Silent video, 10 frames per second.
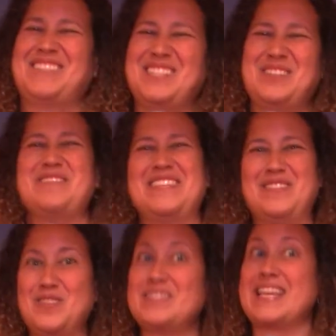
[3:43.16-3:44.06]
do it with
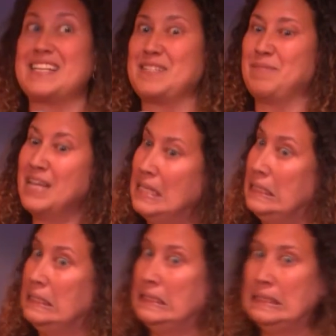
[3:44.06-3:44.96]
enthusiasm,
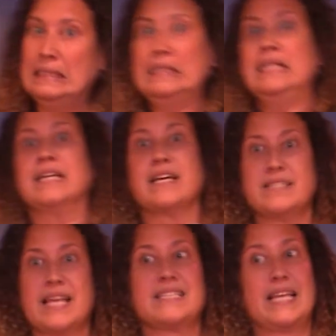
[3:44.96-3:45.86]
because
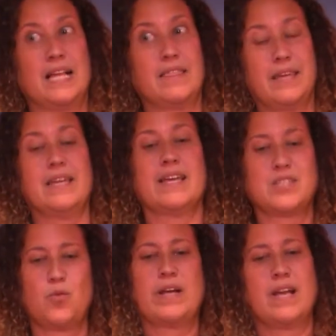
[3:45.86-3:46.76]
that's healthy.
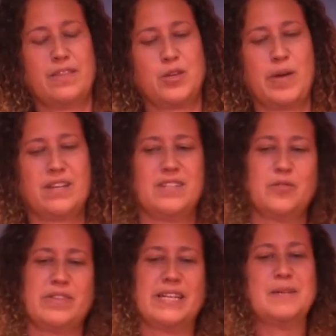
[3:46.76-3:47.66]
That's one healthy way to deal
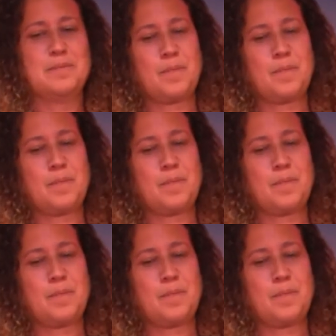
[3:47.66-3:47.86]
with it.